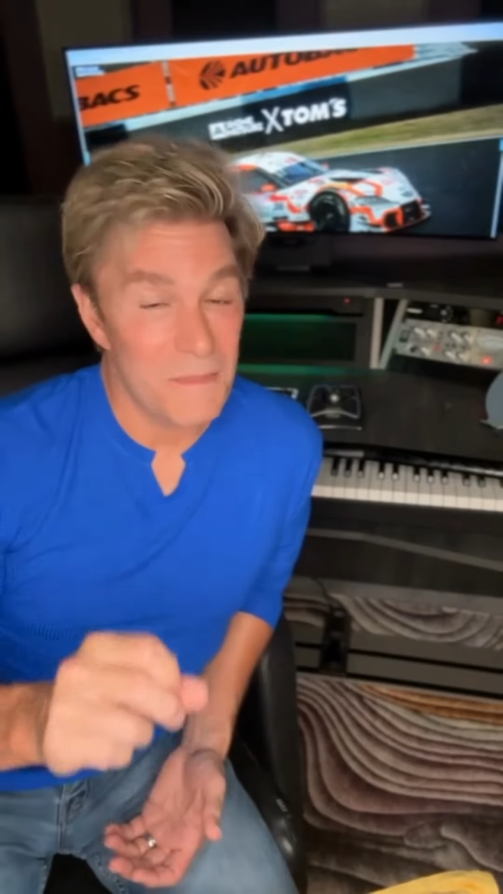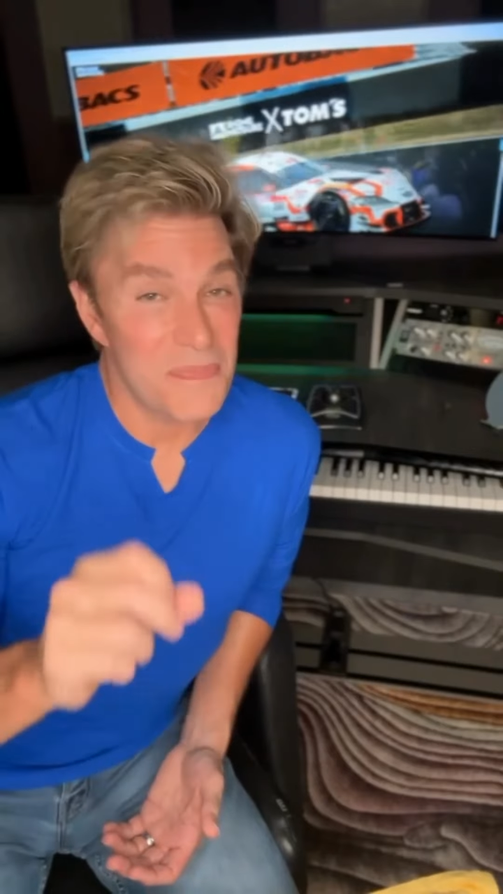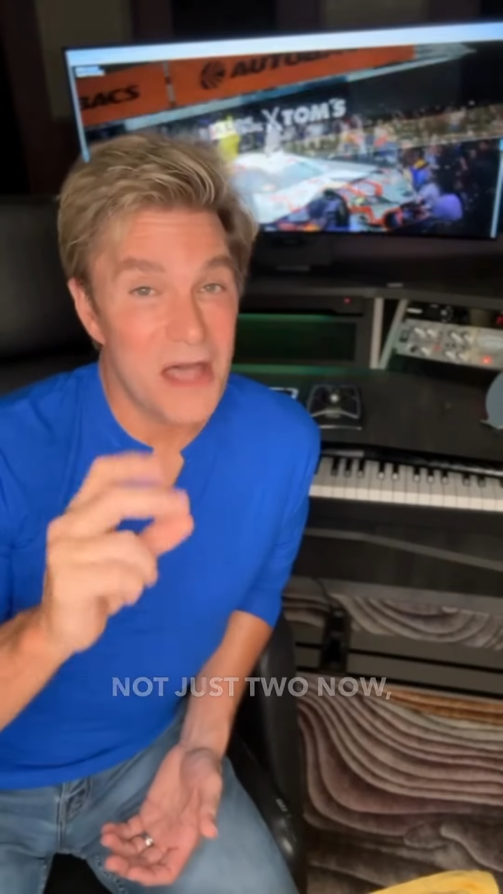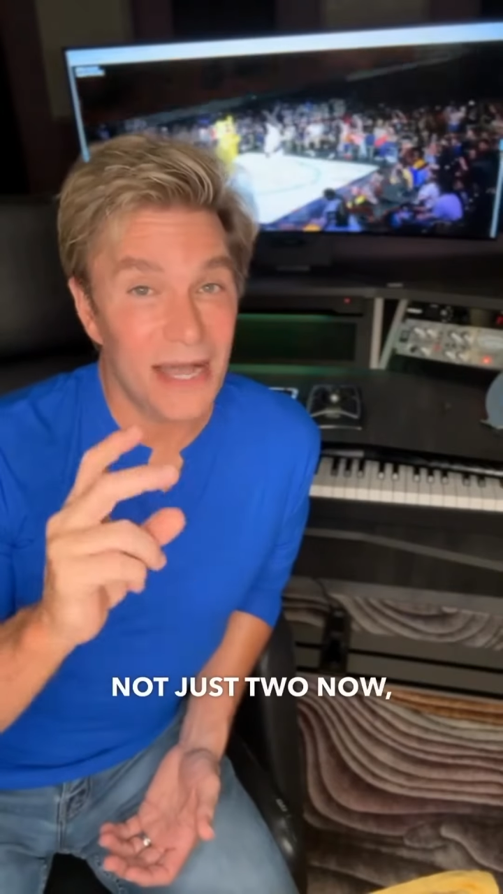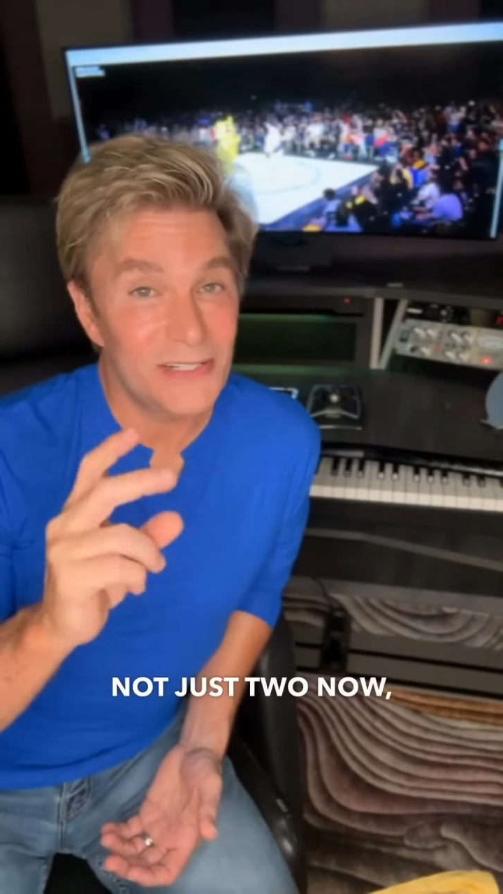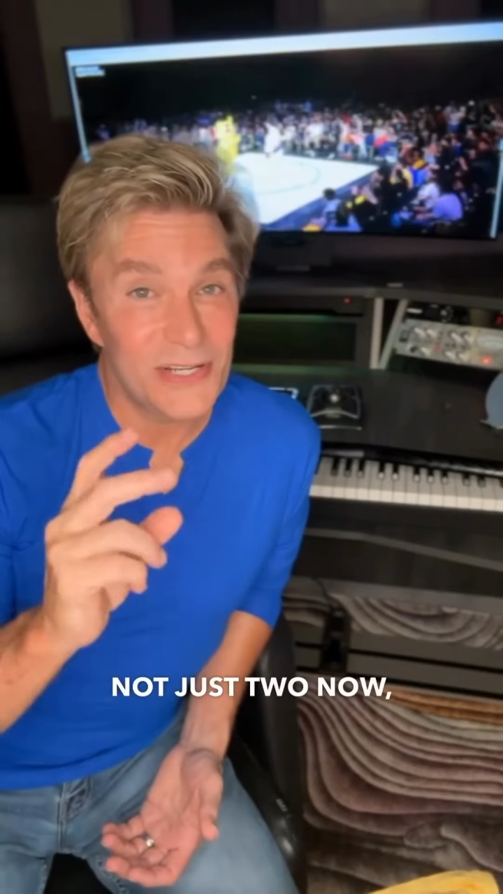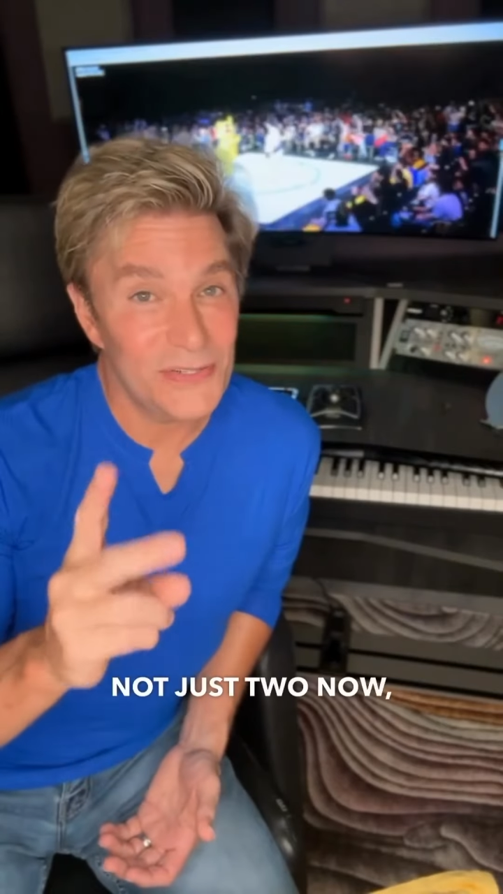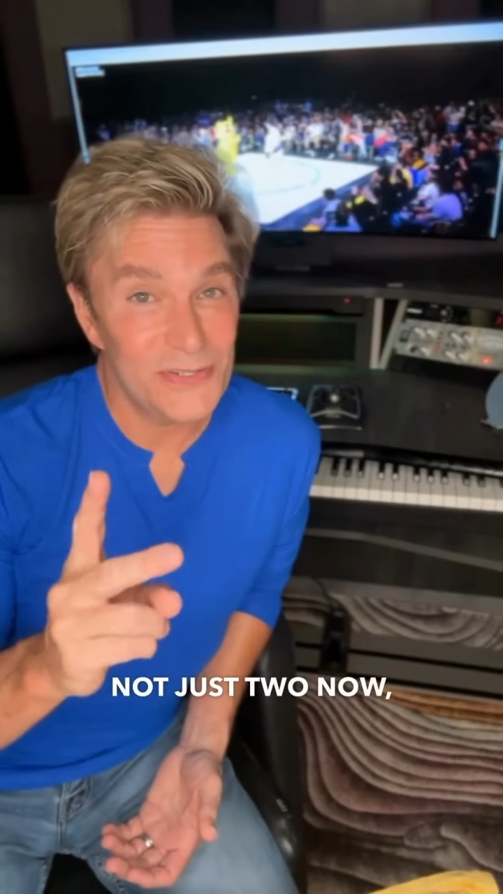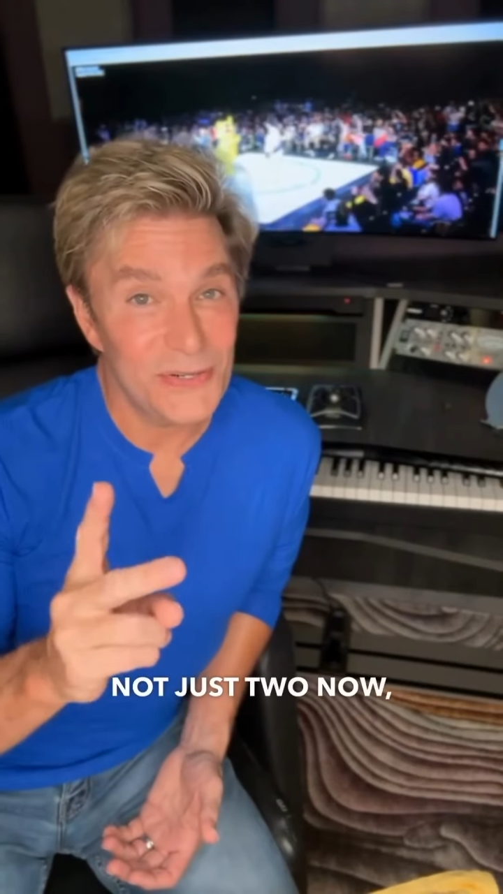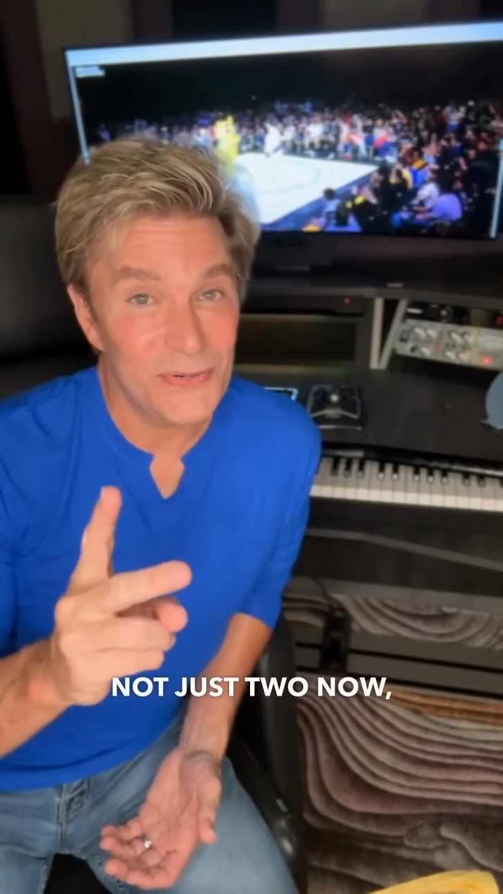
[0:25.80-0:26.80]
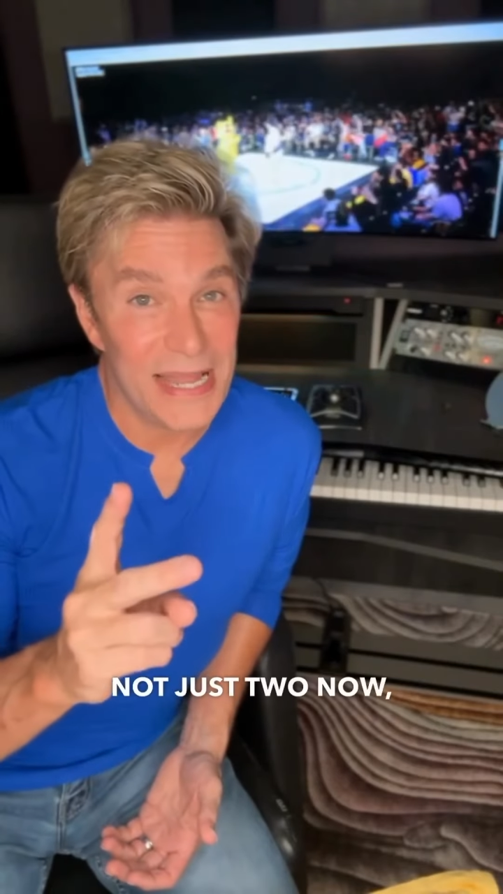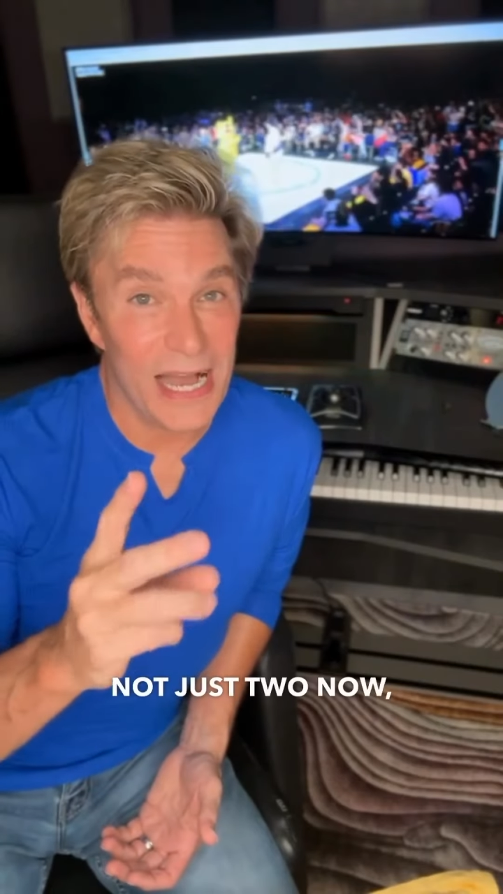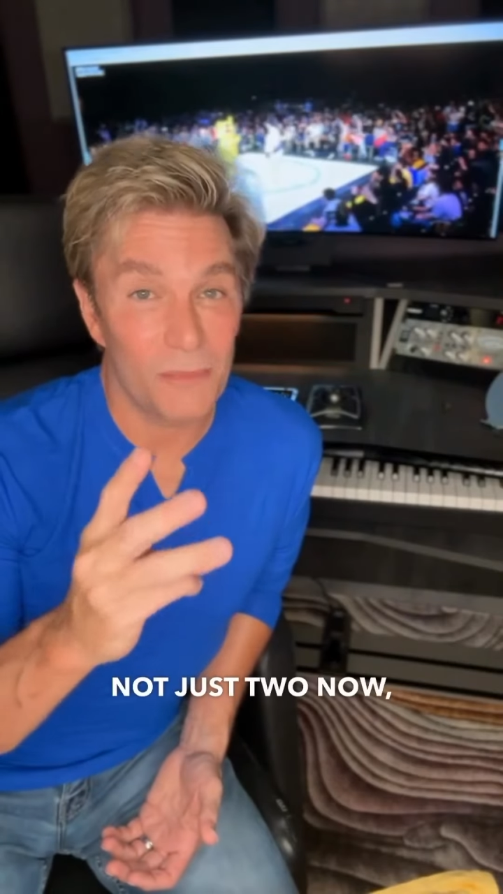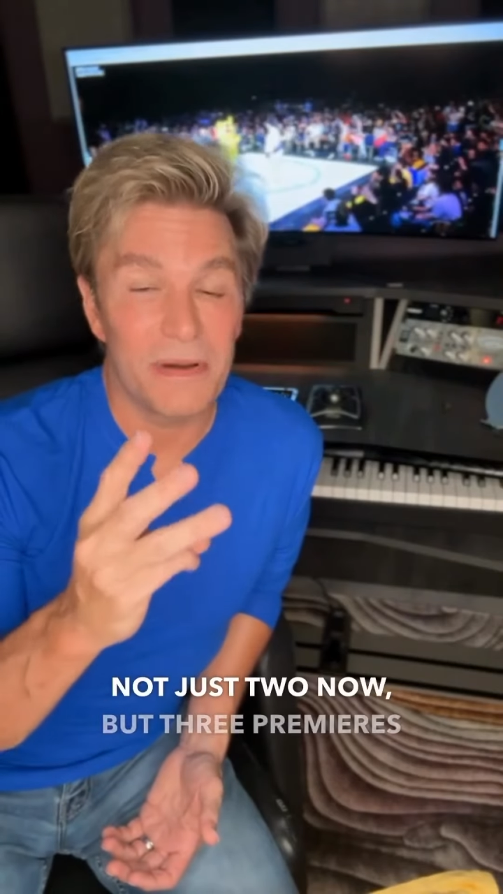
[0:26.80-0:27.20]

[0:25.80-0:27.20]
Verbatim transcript: Not just two now,